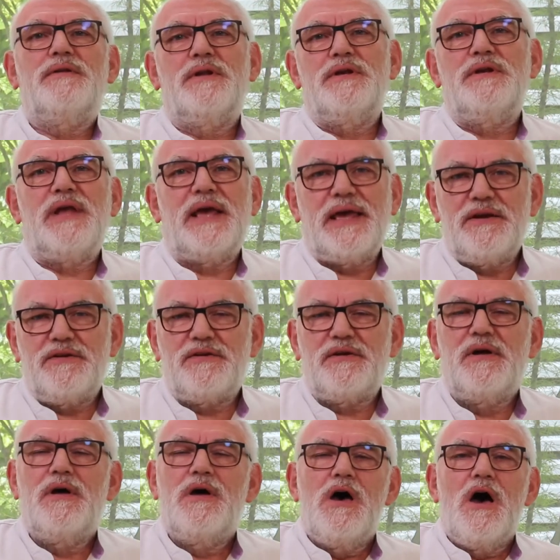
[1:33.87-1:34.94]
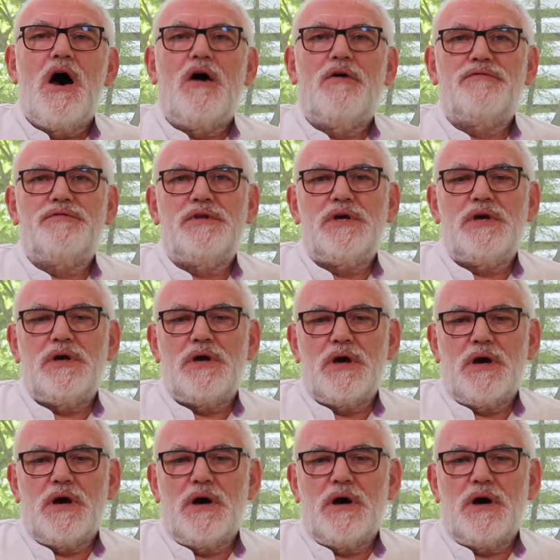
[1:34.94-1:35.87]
the date of the